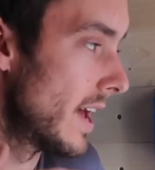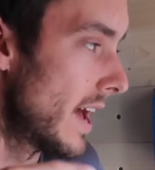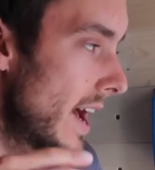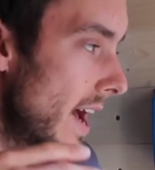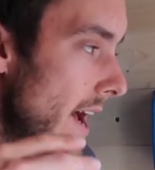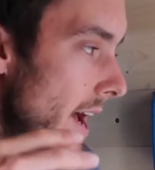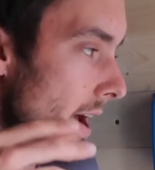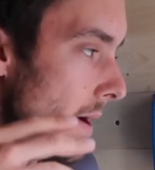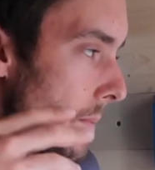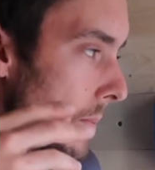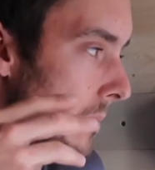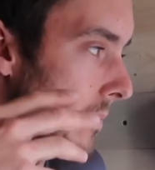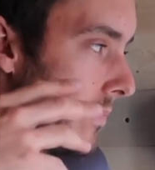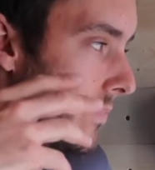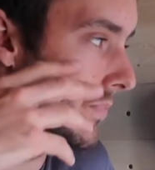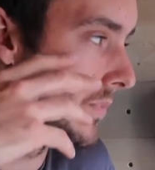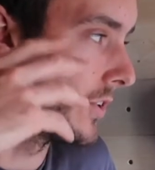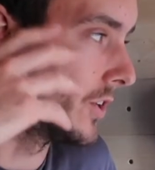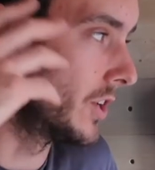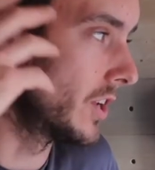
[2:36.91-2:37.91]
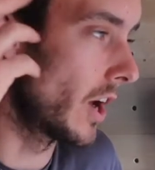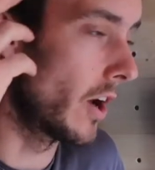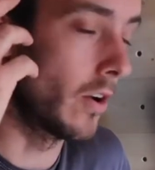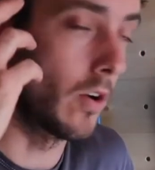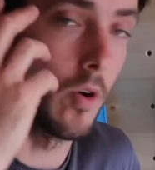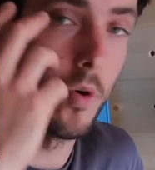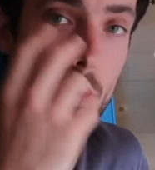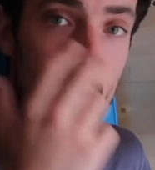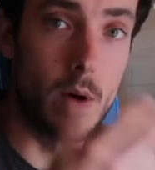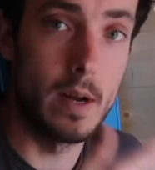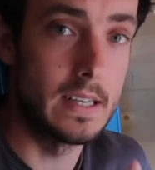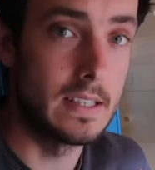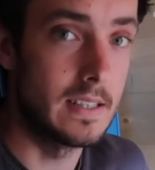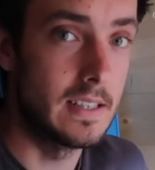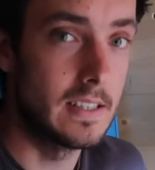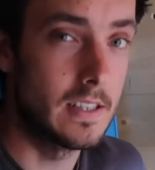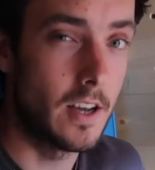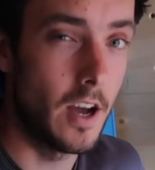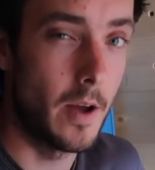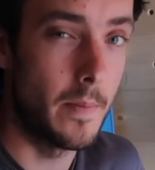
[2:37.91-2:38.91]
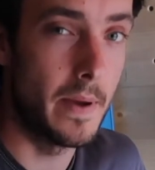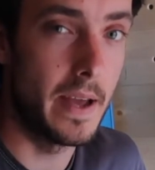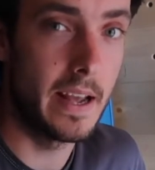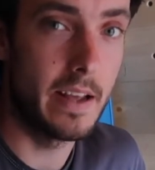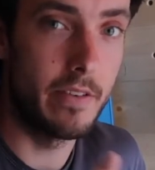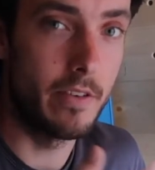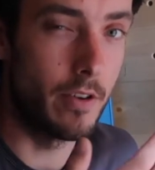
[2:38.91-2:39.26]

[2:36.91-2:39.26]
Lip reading: You don't always need to go big.